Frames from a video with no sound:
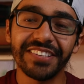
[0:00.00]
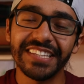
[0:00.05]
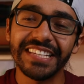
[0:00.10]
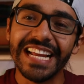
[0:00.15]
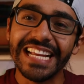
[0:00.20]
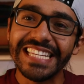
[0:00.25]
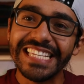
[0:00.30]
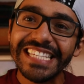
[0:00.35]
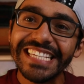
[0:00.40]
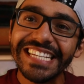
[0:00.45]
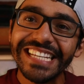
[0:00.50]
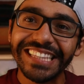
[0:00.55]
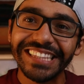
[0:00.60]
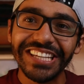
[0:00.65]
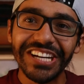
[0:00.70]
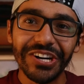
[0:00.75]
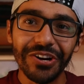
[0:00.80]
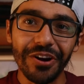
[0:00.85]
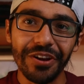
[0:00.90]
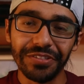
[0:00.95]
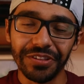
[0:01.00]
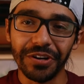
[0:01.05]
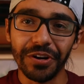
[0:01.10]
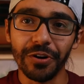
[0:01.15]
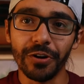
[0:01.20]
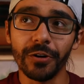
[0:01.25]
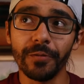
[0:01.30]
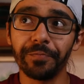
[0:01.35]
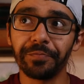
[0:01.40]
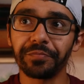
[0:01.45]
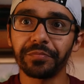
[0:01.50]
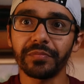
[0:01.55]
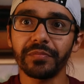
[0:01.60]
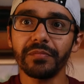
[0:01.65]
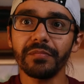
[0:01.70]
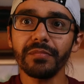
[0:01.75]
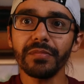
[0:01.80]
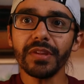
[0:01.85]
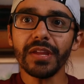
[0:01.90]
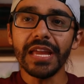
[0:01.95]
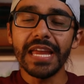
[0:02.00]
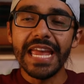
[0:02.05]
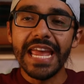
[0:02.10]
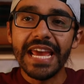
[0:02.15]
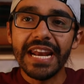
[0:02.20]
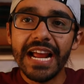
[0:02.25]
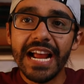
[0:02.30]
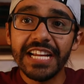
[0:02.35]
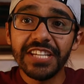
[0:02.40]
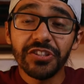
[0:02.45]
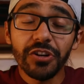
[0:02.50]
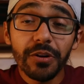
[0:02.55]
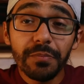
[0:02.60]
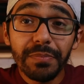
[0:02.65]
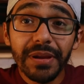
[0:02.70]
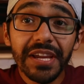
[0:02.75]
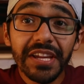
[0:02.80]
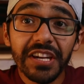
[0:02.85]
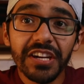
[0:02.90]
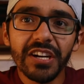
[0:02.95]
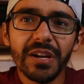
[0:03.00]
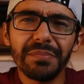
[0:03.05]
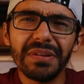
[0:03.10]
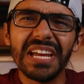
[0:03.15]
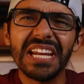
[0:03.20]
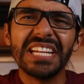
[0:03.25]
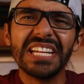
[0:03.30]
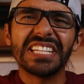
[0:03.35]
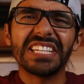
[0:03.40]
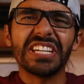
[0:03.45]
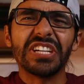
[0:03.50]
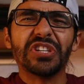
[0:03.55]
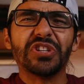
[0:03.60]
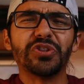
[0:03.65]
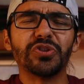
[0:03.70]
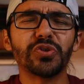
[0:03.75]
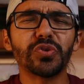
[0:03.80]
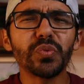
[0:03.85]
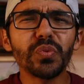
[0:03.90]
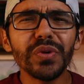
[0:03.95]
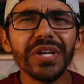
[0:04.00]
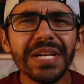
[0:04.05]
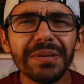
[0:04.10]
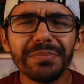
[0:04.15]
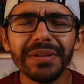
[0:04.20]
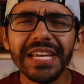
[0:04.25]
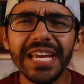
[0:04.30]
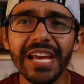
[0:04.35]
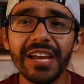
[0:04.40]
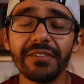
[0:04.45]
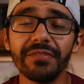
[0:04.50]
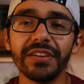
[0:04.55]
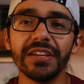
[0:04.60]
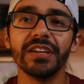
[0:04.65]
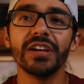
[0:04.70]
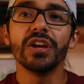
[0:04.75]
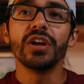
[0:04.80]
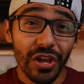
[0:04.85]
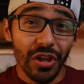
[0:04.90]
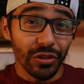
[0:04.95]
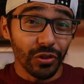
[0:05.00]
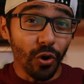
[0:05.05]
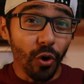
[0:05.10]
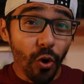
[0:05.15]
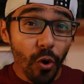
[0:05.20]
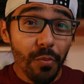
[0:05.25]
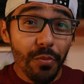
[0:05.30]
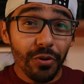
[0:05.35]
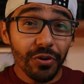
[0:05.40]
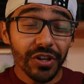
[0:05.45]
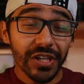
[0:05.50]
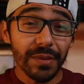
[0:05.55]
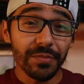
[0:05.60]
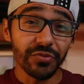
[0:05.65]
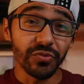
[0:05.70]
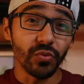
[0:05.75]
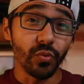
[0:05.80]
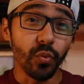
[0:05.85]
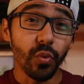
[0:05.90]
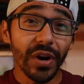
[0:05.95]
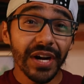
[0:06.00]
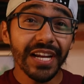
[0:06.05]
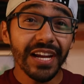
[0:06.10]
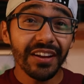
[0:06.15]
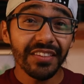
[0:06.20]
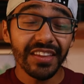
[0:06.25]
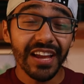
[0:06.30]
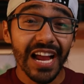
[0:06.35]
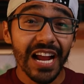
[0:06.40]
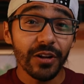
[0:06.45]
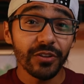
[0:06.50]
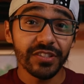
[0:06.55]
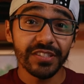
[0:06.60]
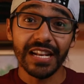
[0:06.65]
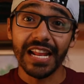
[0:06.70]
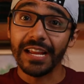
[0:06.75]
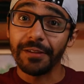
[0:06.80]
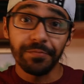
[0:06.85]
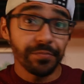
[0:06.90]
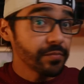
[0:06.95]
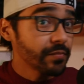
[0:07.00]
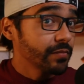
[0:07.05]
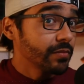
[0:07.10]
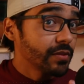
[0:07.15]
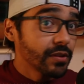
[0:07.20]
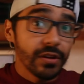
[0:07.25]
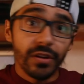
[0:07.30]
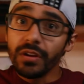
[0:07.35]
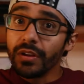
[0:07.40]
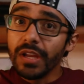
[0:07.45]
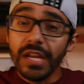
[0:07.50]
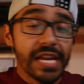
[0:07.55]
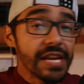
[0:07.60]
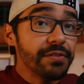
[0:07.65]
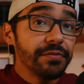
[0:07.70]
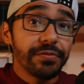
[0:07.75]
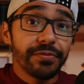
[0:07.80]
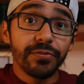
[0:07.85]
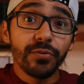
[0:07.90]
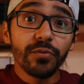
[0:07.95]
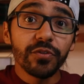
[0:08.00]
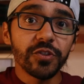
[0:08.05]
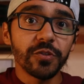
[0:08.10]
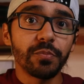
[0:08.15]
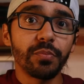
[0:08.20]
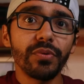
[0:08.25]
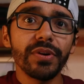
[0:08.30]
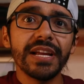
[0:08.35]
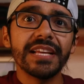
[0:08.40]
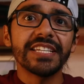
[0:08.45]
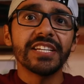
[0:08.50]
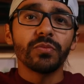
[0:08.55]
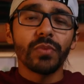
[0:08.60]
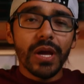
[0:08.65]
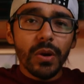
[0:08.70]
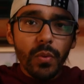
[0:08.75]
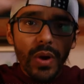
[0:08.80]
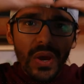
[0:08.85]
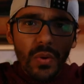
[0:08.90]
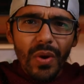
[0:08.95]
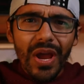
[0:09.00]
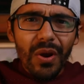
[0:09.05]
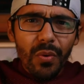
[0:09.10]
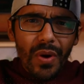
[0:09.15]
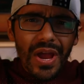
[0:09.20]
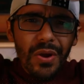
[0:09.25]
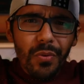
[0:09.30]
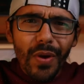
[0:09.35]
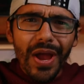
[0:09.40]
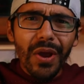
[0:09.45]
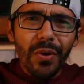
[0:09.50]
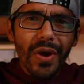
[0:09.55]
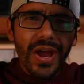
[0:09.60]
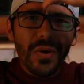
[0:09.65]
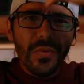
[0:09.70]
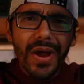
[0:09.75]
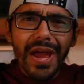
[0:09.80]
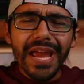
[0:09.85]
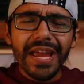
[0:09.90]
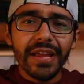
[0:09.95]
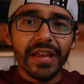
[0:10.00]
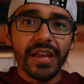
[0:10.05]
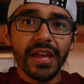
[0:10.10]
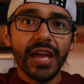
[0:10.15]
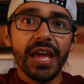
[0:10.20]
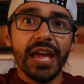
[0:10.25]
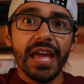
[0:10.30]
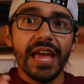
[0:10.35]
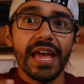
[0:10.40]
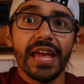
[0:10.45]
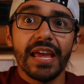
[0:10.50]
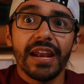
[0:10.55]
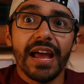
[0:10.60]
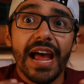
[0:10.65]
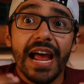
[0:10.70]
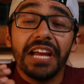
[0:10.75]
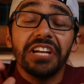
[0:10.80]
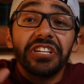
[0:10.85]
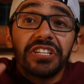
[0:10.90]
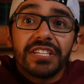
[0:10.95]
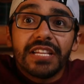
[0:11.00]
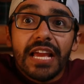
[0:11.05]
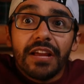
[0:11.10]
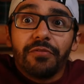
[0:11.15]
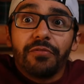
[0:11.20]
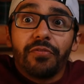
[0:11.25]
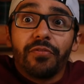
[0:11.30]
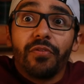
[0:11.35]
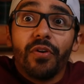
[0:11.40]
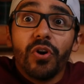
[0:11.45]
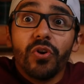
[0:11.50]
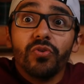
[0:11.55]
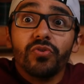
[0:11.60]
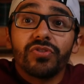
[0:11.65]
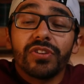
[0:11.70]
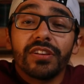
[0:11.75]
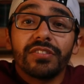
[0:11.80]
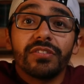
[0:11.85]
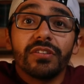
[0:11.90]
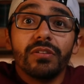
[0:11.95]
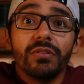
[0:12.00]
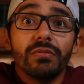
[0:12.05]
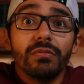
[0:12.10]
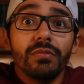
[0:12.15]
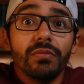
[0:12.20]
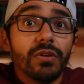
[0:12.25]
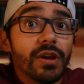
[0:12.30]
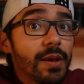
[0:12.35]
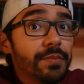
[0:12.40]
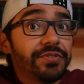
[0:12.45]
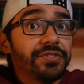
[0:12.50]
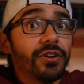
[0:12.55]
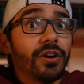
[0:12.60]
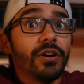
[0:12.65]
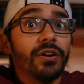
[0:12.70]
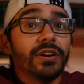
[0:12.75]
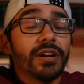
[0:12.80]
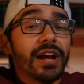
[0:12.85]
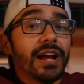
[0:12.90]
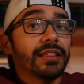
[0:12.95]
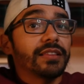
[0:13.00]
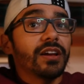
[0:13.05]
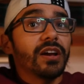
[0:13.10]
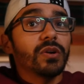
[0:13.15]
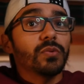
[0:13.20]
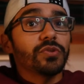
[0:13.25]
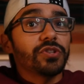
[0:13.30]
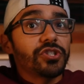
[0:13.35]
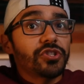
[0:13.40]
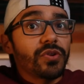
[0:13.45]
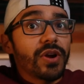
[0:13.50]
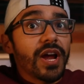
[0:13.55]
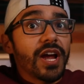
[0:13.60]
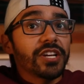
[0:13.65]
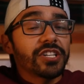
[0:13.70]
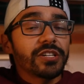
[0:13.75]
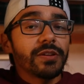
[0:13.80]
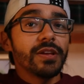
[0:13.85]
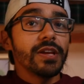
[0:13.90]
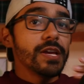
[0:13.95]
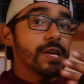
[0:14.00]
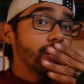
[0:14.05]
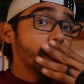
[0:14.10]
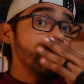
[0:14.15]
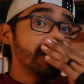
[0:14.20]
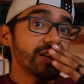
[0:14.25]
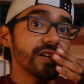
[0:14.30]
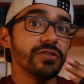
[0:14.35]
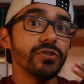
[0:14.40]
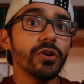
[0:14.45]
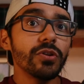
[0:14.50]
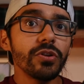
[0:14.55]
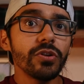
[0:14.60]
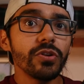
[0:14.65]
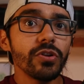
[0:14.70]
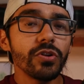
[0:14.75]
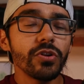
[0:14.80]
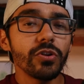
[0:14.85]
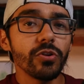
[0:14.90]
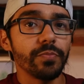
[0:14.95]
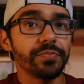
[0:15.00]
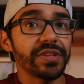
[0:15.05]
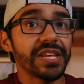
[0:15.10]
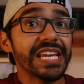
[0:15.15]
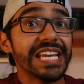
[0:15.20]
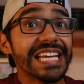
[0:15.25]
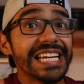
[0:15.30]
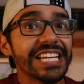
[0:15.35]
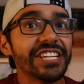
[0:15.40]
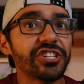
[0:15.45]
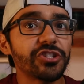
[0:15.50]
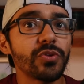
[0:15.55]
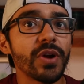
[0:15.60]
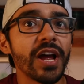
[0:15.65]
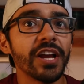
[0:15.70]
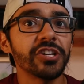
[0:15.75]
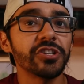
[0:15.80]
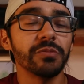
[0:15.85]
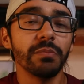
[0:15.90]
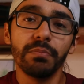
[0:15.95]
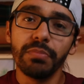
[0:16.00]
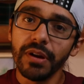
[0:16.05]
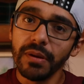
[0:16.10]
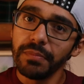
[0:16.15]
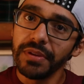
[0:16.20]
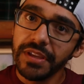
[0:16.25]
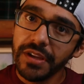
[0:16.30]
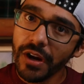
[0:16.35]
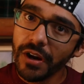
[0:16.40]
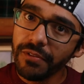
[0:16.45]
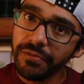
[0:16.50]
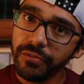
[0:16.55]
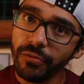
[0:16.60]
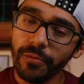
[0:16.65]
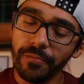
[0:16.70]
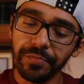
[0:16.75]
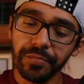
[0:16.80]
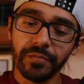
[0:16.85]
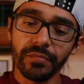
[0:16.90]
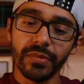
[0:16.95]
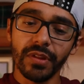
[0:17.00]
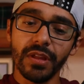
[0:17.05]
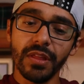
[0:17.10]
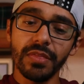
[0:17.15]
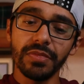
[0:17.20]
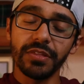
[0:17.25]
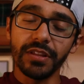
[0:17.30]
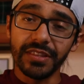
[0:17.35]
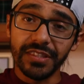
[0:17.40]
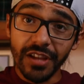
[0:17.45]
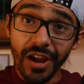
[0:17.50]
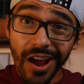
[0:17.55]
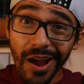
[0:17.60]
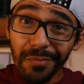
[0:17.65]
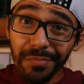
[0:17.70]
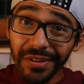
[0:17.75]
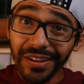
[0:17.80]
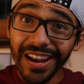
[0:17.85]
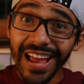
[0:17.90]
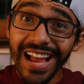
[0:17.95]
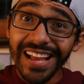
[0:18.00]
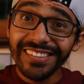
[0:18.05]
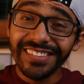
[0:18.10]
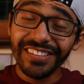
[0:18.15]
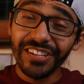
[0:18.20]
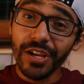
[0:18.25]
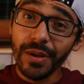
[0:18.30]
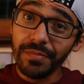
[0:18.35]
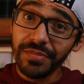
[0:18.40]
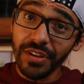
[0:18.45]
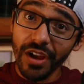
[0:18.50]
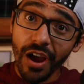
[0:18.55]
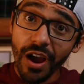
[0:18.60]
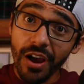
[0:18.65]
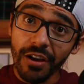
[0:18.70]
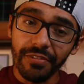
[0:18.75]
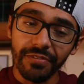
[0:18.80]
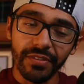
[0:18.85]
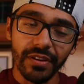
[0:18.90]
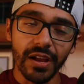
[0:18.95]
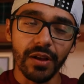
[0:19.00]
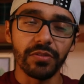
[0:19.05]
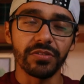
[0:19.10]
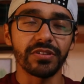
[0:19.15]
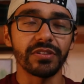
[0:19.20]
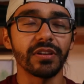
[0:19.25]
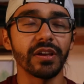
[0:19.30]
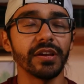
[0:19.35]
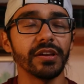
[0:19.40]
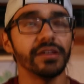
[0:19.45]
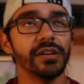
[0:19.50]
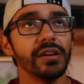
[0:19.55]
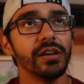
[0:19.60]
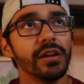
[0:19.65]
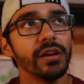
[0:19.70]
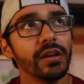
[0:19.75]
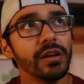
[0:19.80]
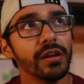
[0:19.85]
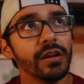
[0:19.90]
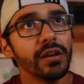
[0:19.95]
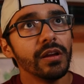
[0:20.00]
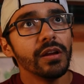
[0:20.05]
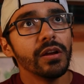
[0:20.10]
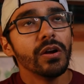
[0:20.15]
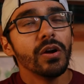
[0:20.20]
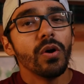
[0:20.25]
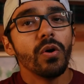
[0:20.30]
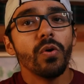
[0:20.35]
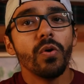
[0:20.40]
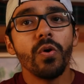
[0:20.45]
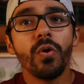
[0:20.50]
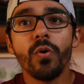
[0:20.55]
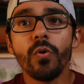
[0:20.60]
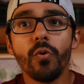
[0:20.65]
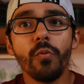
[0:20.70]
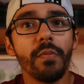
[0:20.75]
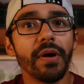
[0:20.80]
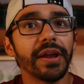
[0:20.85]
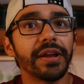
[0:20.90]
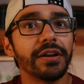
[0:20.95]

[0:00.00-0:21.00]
and I see it there on the curb and I start picking it up and it's extremely heavy. The homeowner comes running out of the house like in full sprint and said, wait, wait, wait, wait, wait, wait, wait. And I just like froze. I said, I'm sorry, I thought it was trash. He said, no, no, no, no, no, it is trash, but be careful. The top glass comes off. I was like, oh my